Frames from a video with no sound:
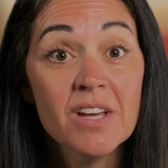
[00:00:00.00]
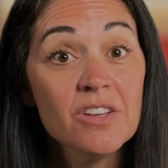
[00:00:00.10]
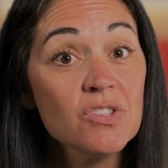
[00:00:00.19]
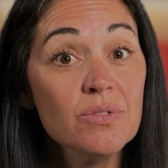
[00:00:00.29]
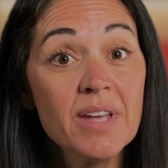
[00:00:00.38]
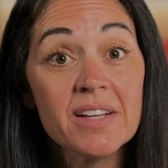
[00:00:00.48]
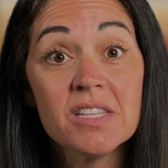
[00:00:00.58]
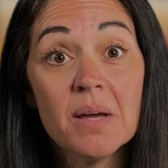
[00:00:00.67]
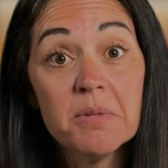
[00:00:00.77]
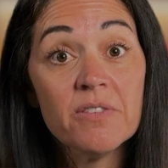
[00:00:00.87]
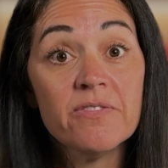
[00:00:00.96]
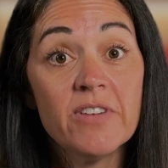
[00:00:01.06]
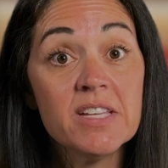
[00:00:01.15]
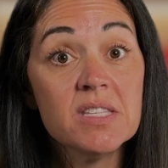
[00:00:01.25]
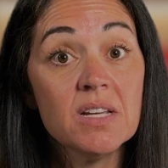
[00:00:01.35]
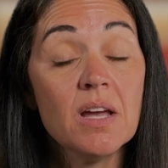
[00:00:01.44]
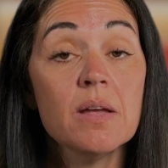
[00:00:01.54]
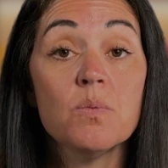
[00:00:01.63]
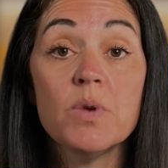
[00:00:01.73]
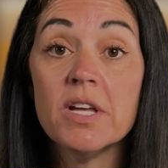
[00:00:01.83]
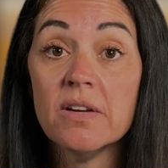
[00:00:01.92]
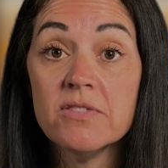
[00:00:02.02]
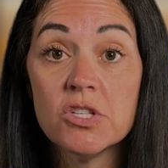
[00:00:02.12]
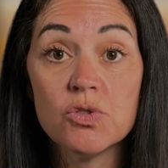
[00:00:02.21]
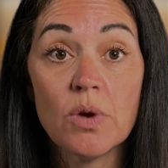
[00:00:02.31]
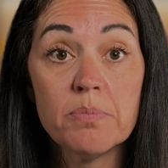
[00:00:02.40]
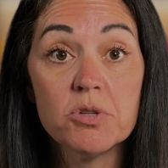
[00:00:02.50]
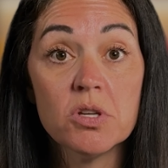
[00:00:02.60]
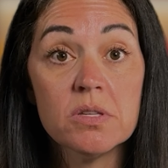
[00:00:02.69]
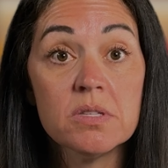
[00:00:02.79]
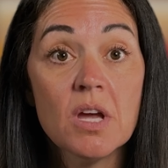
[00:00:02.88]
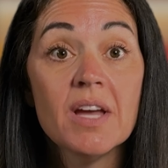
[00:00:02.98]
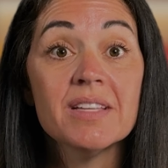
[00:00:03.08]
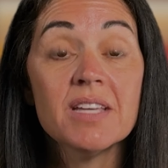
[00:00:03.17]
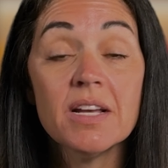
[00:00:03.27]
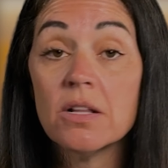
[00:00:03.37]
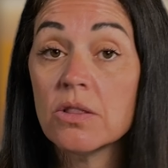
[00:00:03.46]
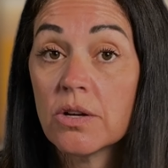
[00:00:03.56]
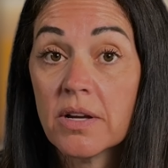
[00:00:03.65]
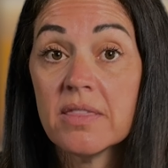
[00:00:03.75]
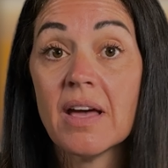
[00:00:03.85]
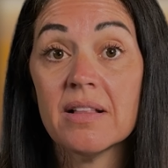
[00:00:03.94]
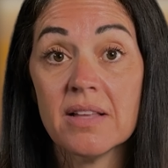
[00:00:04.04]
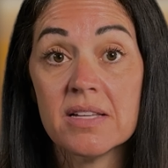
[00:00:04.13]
So next time you're facing a week of disruptions, take a look at that